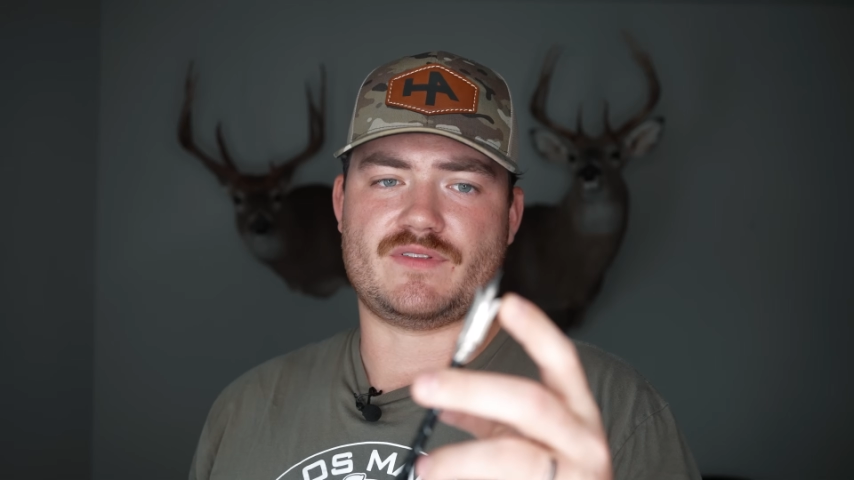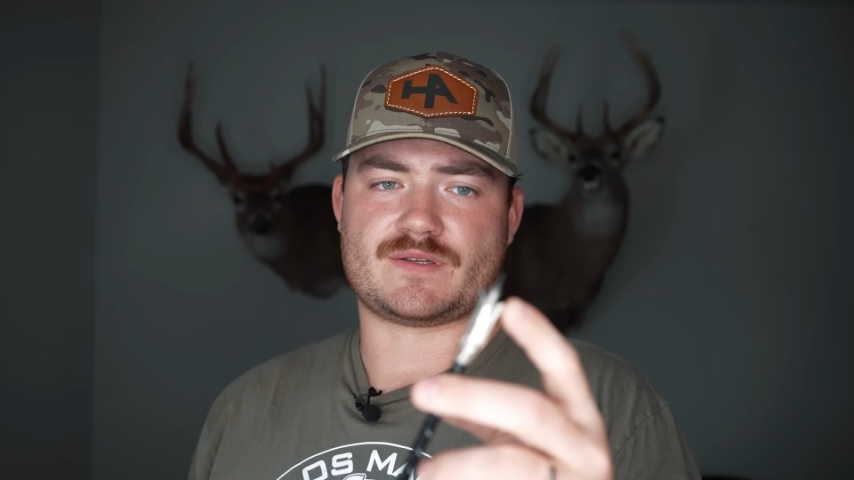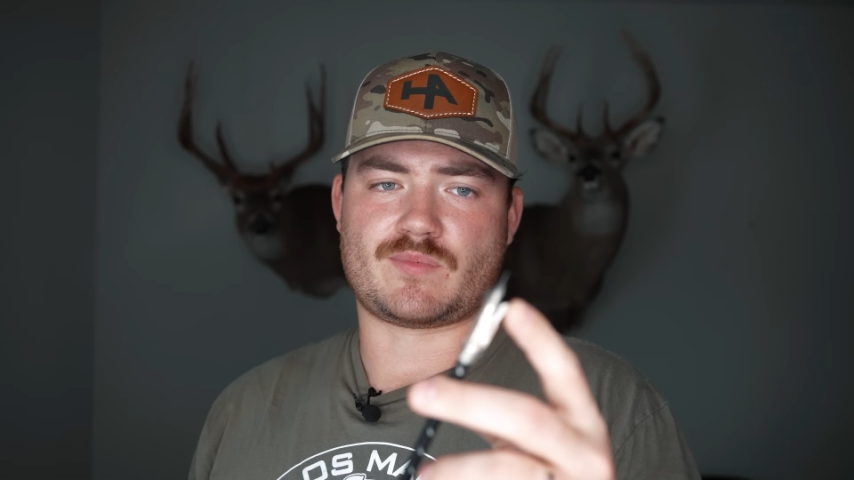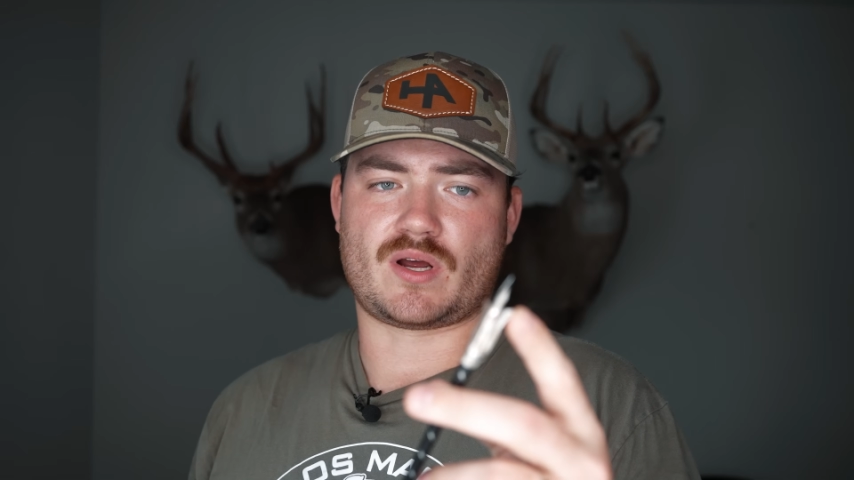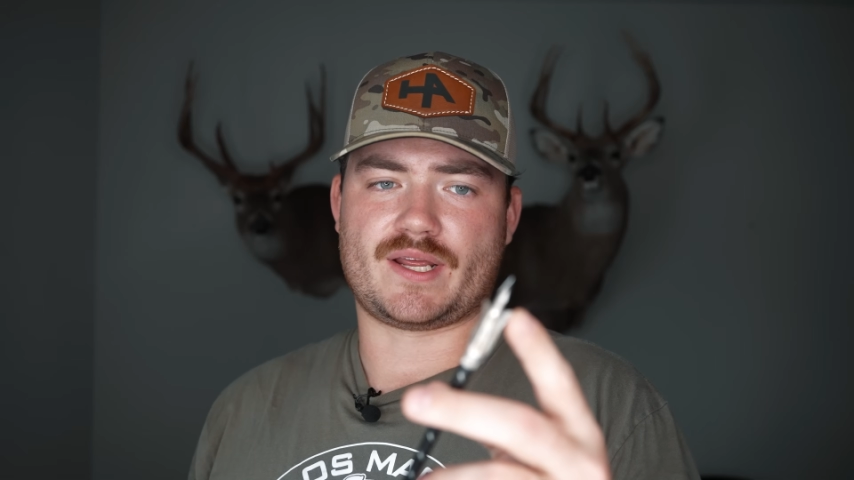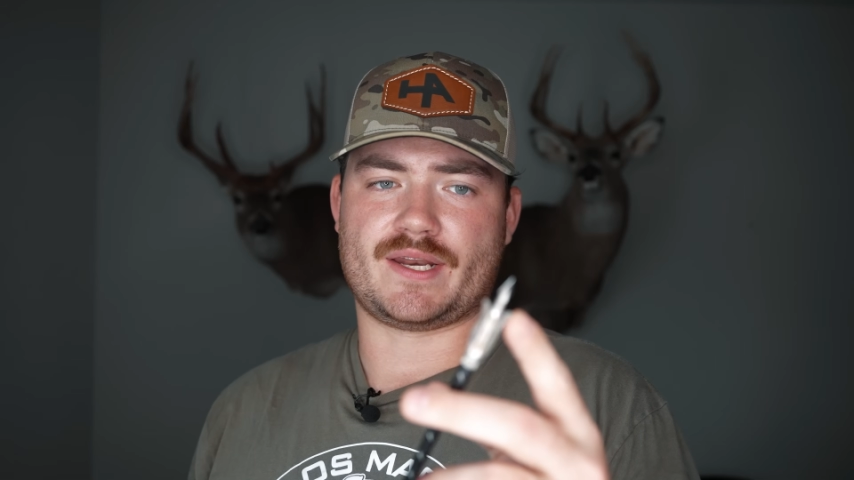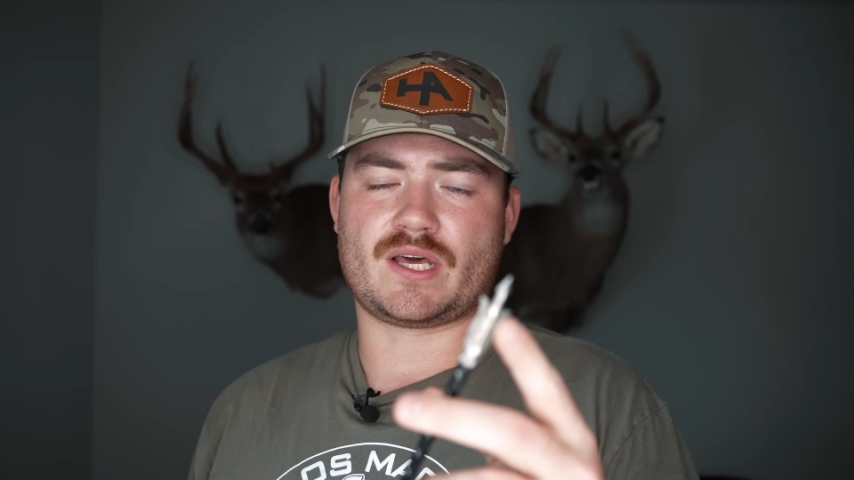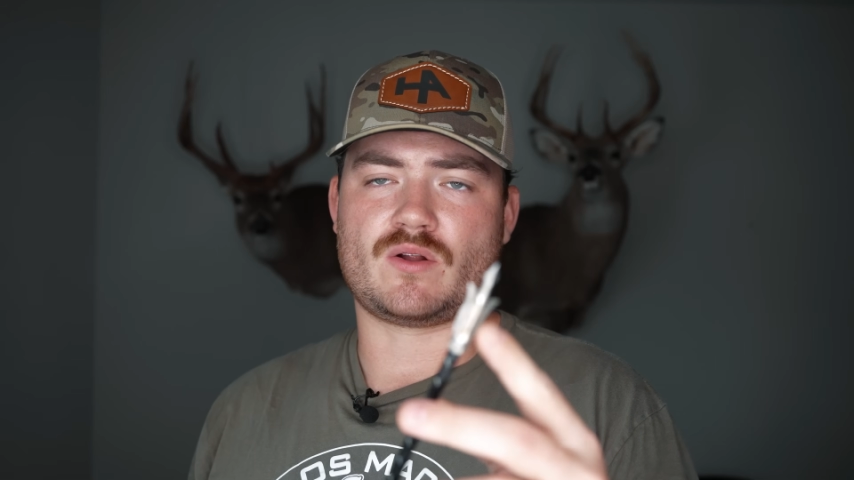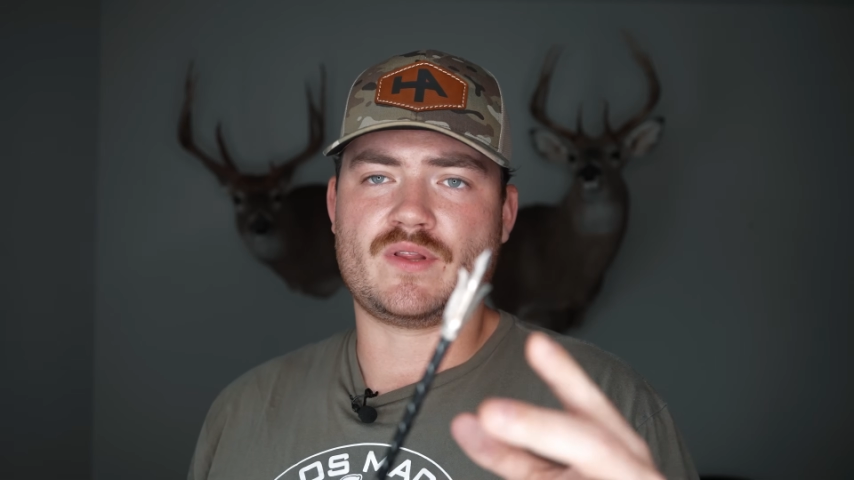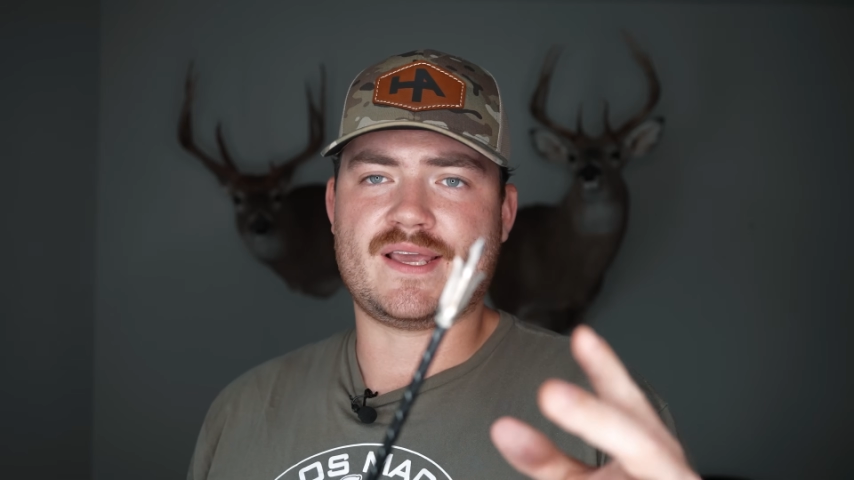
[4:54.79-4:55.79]
this broadhead.
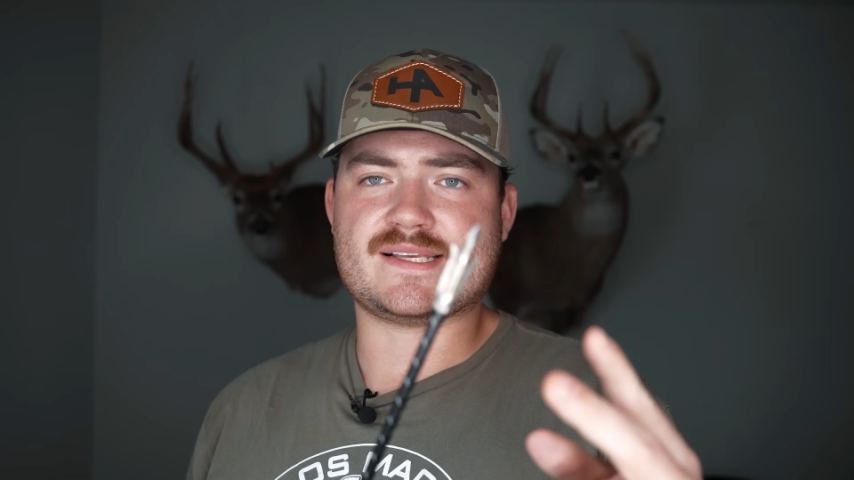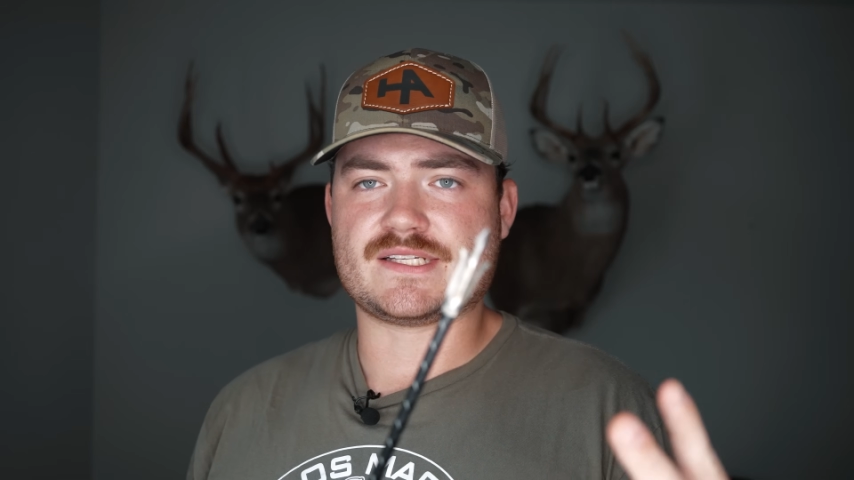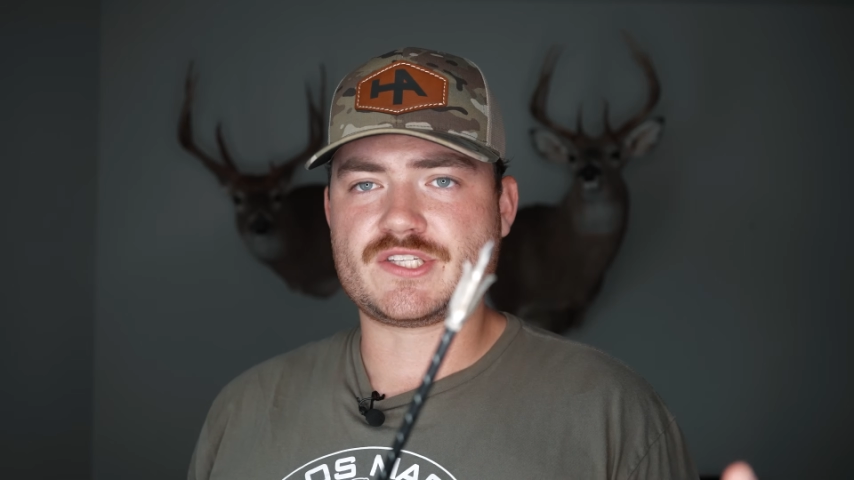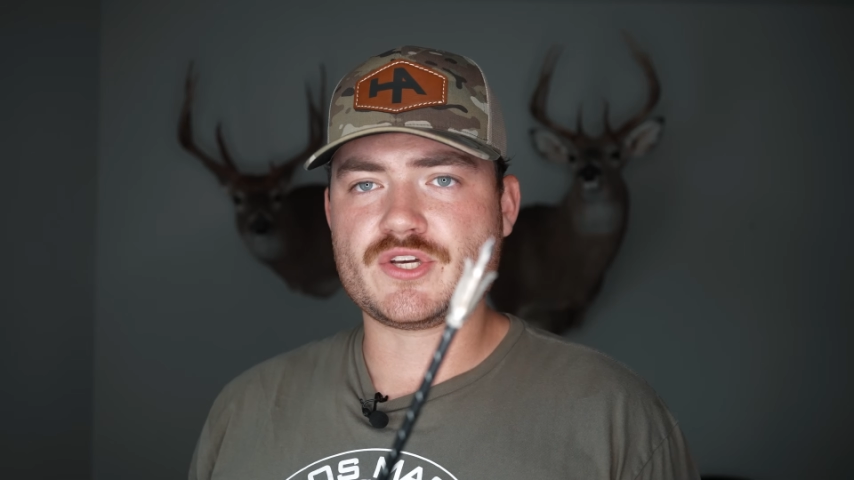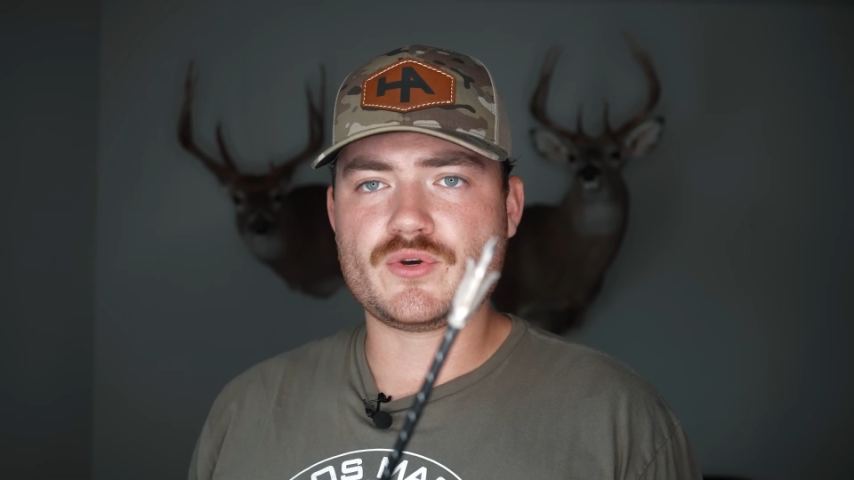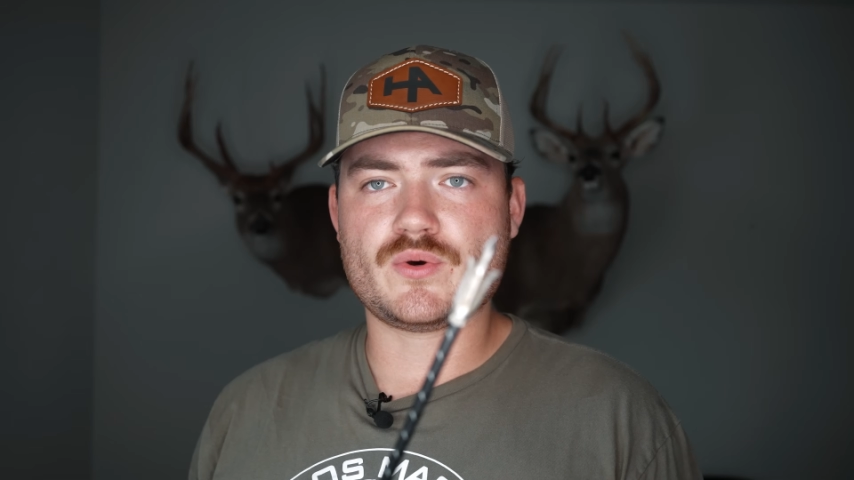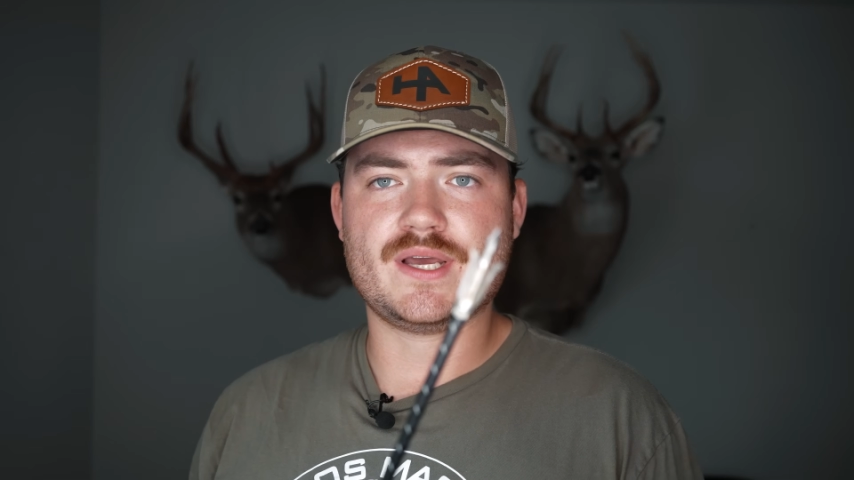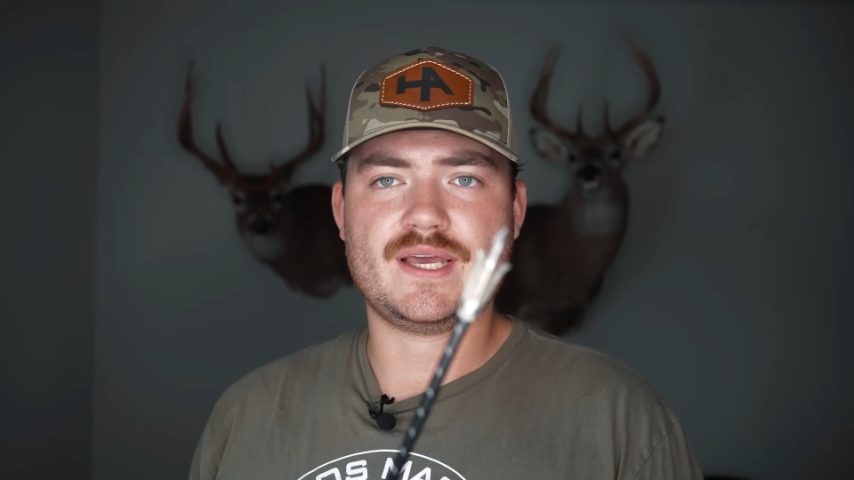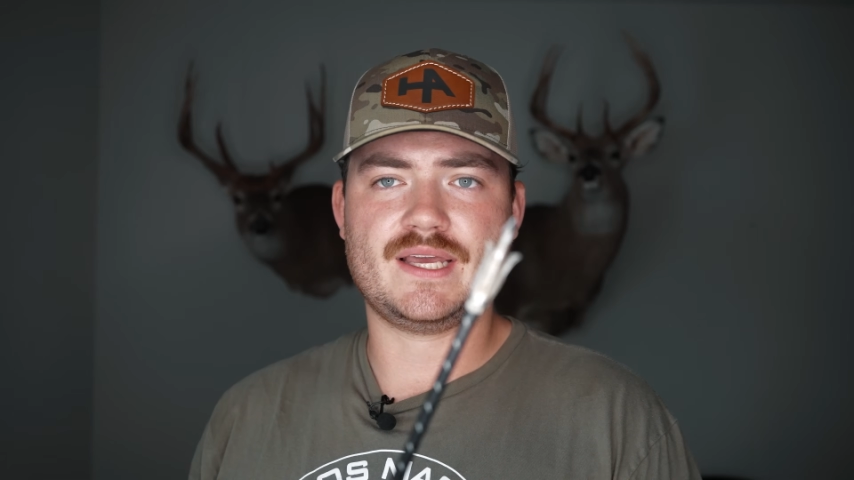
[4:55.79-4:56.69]
Not only is it 2,